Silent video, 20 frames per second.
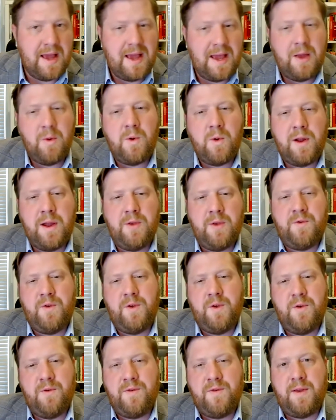we're
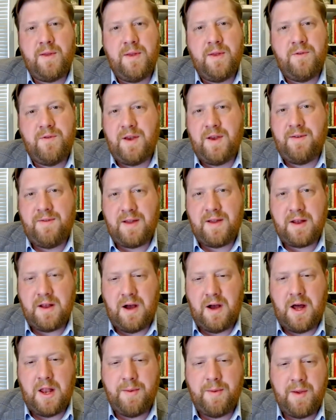introducing the Just
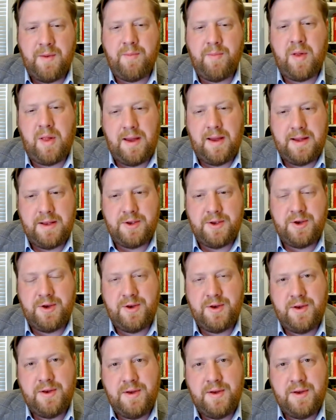Economy Pledge.
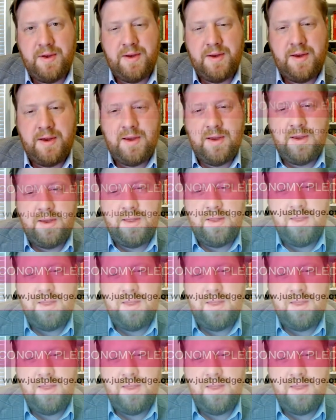The